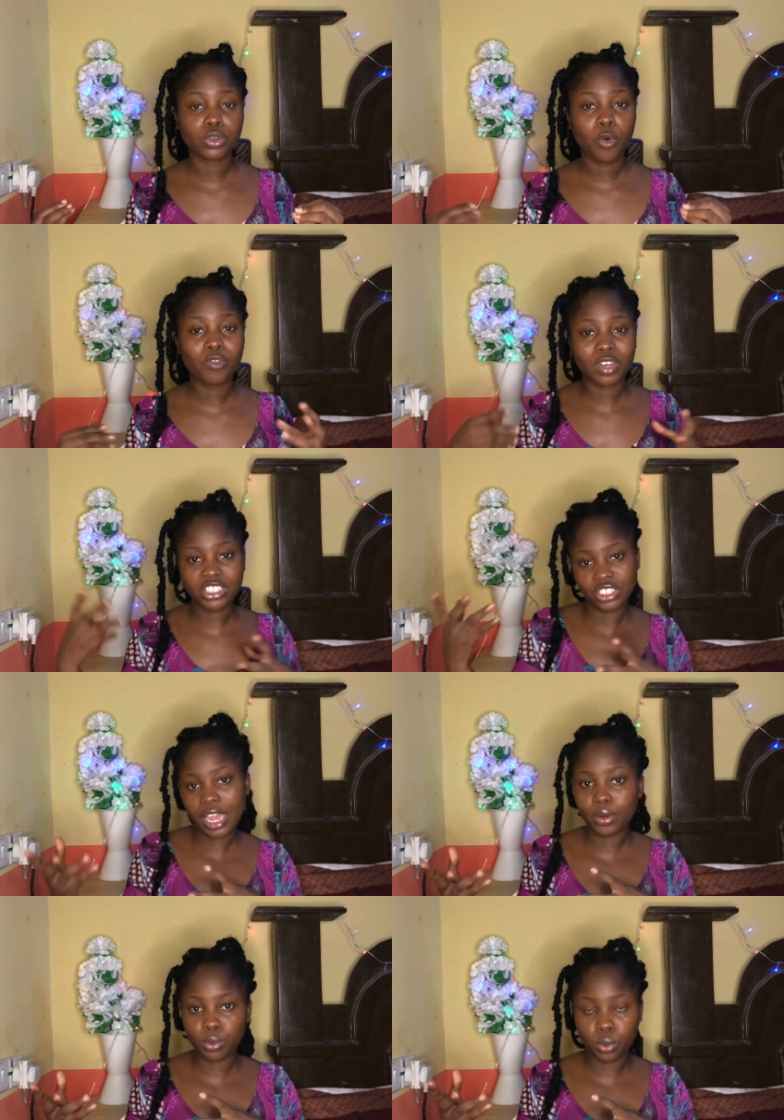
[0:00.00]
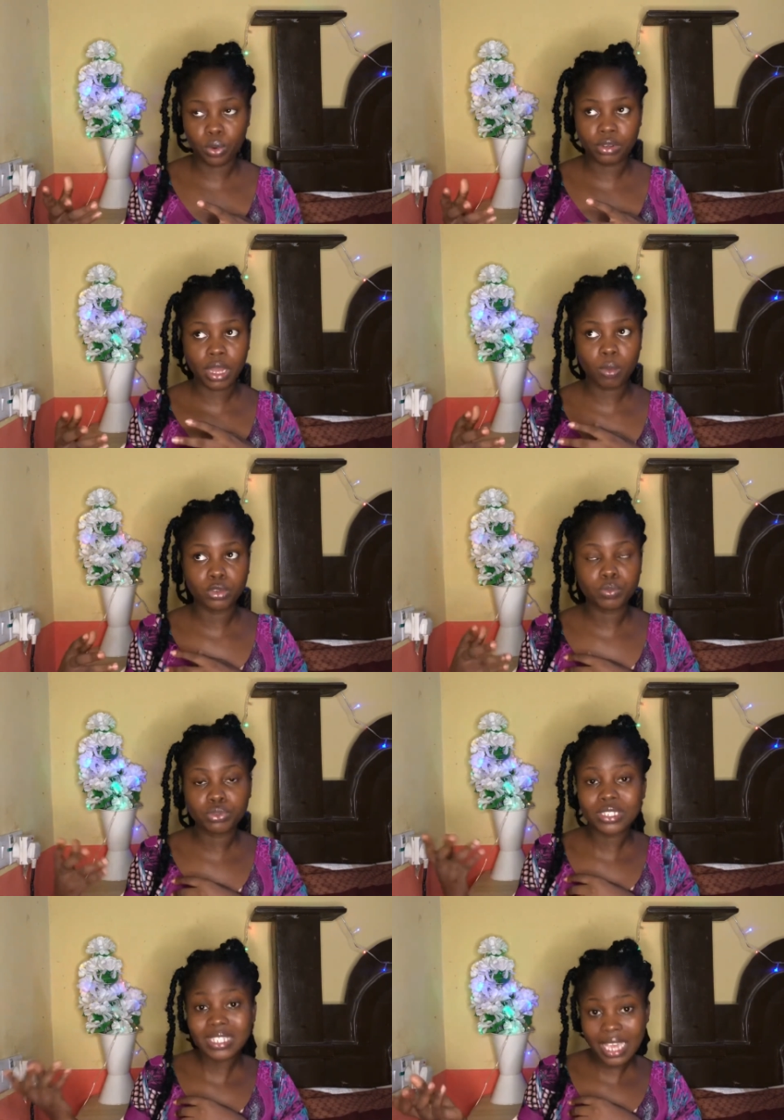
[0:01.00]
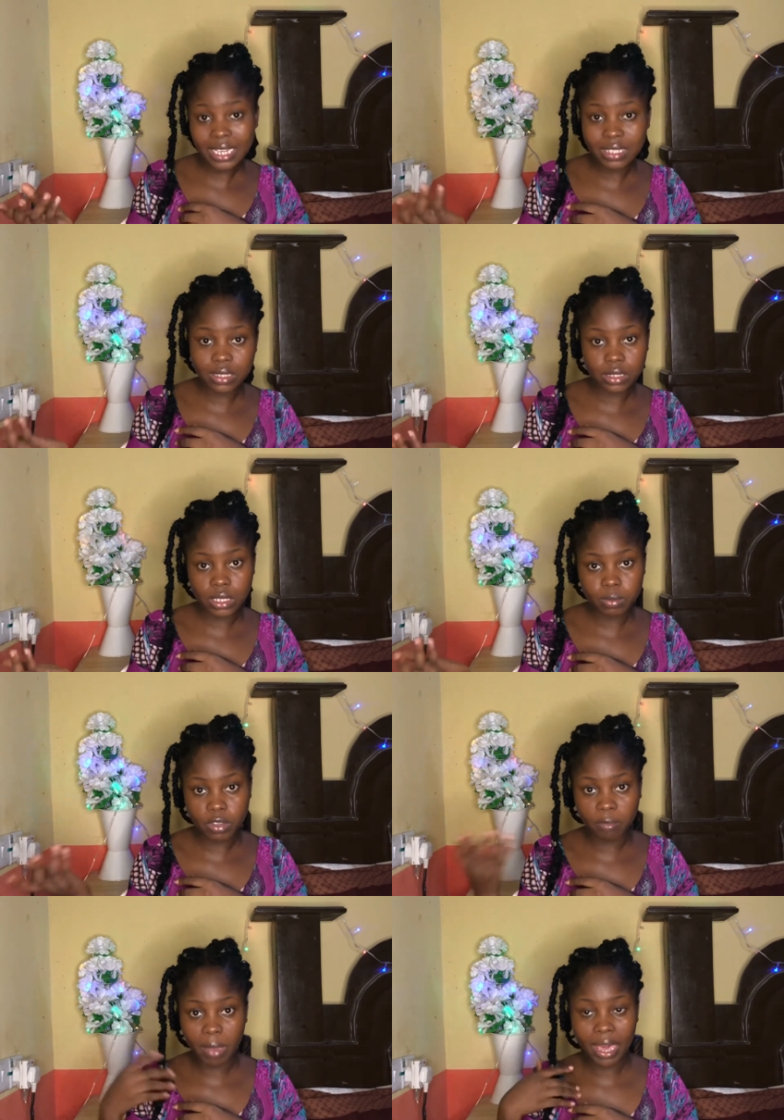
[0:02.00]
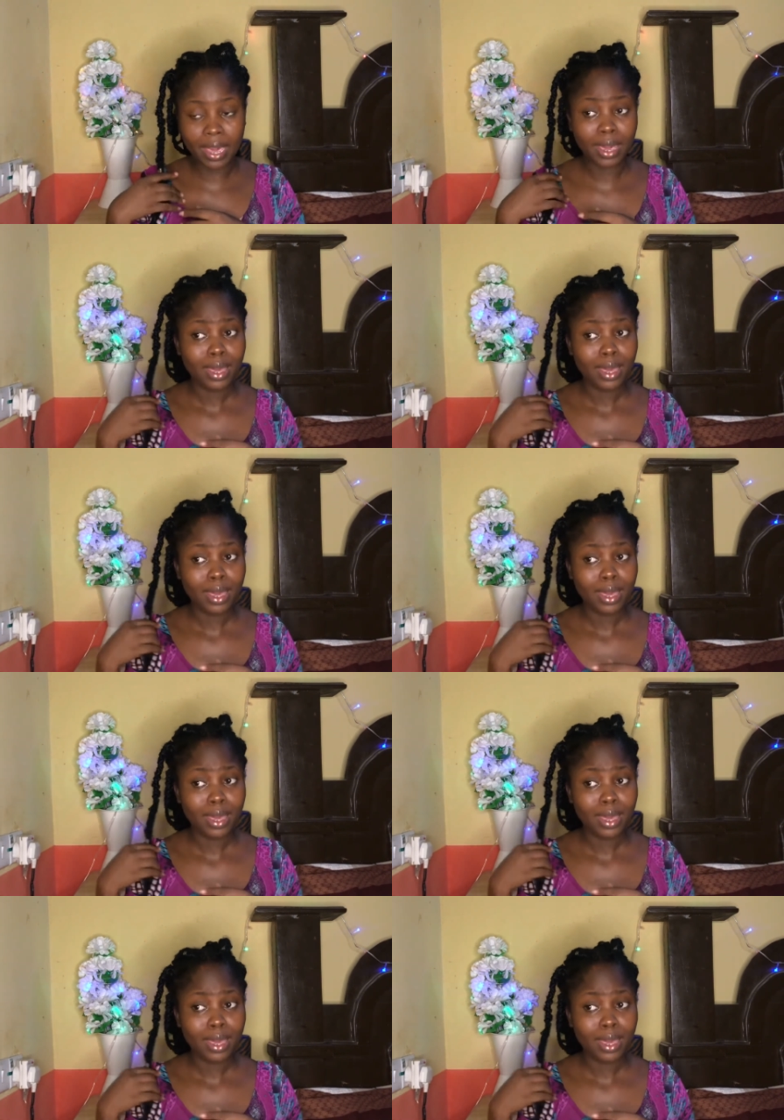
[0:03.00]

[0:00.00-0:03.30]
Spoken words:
overshadow or that would protect the tips of my hair.